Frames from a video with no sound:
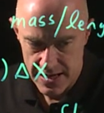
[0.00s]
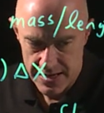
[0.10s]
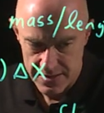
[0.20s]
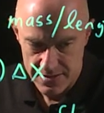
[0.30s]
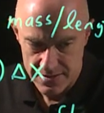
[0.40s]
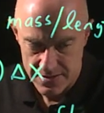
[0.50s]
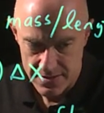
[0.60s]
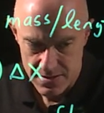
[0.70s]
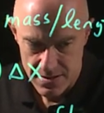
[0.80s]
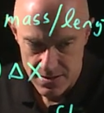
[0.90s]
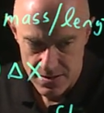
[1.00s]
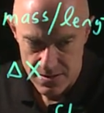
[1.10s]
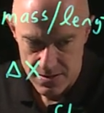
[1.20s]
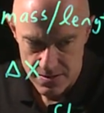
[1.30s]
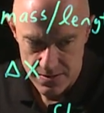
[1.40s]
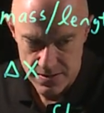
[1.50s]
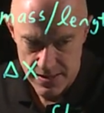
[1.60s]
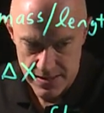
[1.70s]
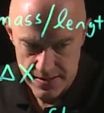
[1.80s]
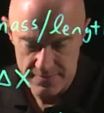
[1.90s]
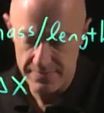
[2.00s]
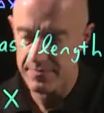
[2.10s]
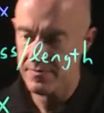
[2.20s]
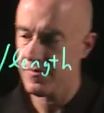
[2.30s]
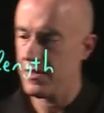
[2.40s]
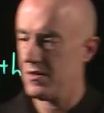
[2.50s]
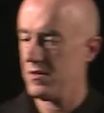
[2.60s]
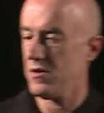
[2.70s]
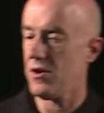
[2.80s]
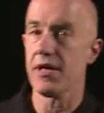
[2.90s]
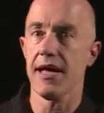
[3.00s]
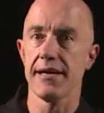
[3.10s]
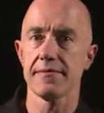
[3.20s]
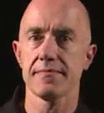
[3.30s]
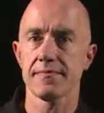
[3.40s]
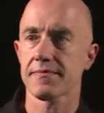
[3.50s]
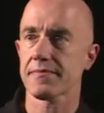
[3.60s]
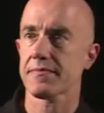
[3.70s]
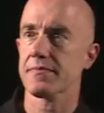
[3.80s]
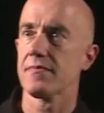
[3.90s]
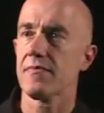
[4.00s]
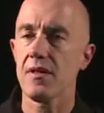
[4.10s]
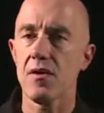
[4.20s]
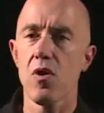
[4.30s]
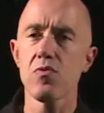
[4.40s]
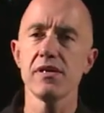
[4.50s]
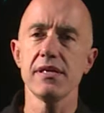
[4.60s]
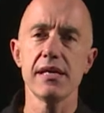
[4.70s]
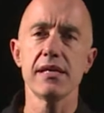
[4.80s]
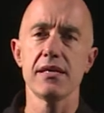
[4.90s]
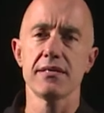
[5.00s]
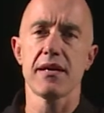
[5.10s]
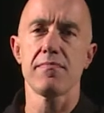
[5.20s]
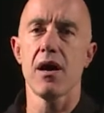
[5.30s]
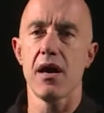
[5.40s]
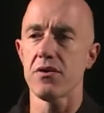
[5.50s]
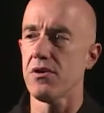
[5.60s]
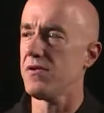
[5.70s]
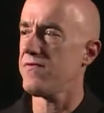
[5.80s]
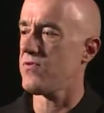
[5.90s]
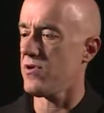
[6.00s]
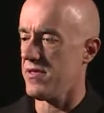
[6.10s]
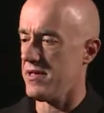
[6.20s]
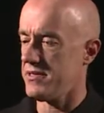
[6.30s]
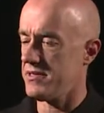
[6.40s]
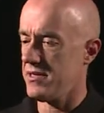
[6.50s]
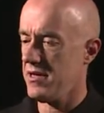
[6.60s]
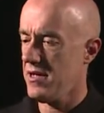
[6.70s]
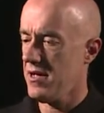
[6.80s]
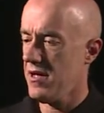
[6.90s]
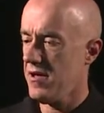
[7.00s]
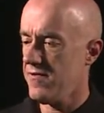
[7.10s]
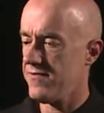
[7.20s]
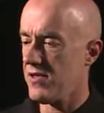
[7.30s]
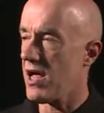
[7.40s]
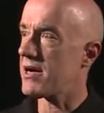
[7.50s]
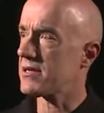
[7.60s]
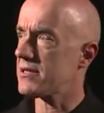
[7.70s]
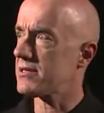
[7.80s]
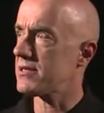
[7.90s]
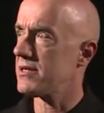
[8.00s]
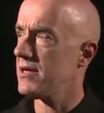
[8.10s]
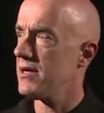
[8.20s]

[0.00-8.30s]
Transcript: x t. Okay, what we need is a model for this flux.